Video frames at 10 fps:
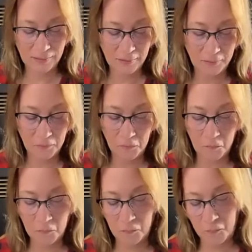
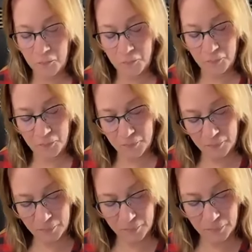
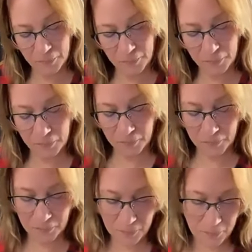
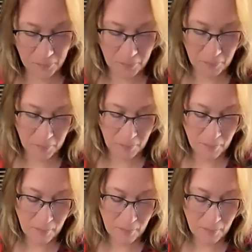Nobody speaks.